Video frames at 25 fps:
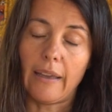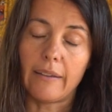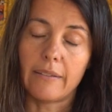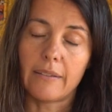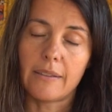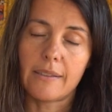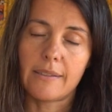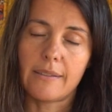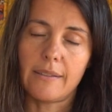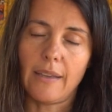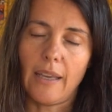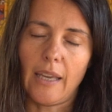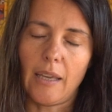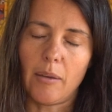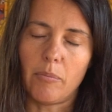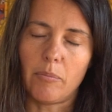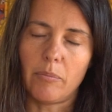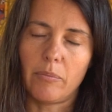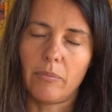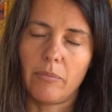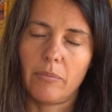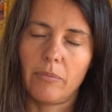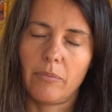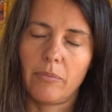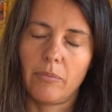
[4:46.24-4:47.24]
the
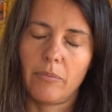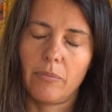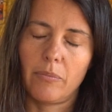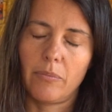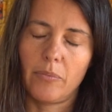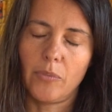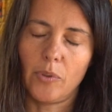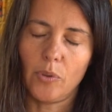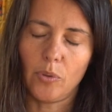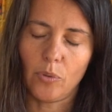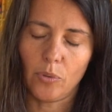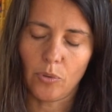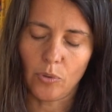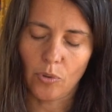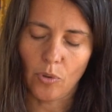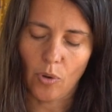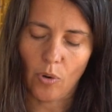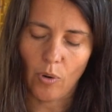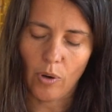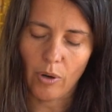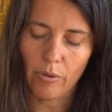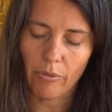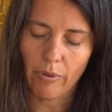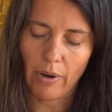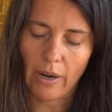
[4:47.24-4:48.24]
same. You could
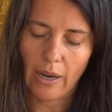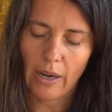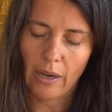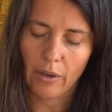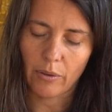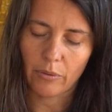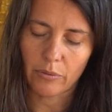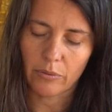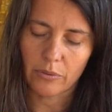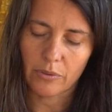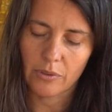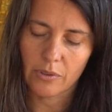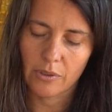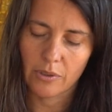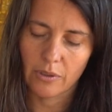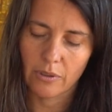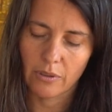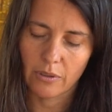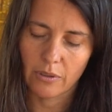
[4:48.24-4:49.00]
go around,